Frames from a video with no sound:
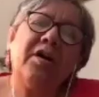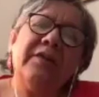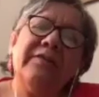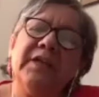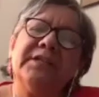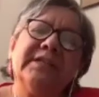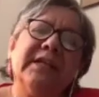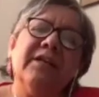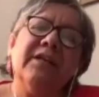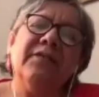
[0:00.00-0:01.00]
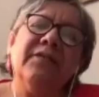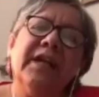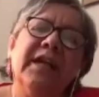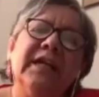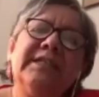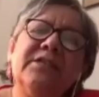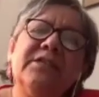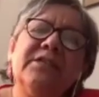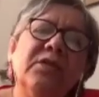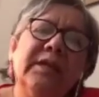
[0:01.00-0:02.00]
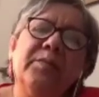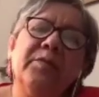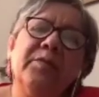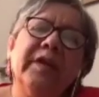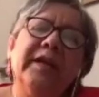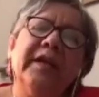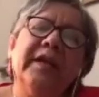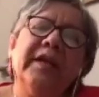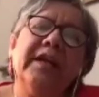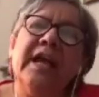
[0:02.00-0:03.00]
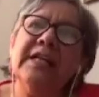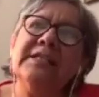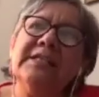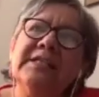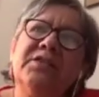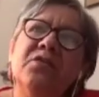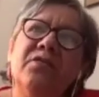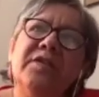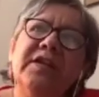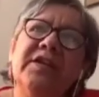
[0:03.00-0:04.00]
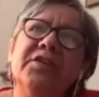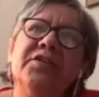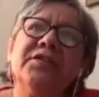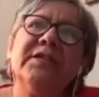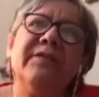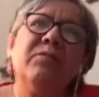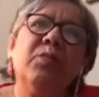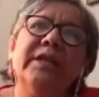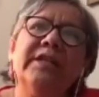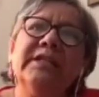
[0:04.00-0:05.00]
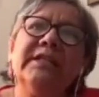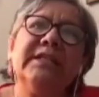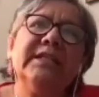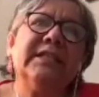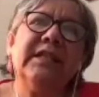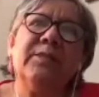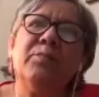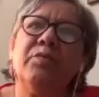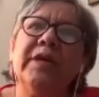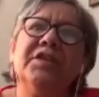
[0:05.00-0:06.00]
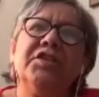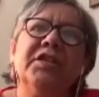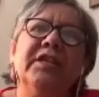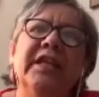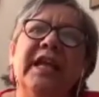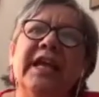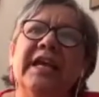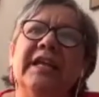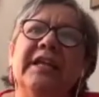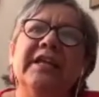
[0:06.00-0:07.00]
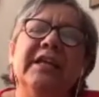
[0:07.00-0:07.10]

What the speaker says: of yourself, it's so liberating. And so over the years, I've witnessed this liberation, and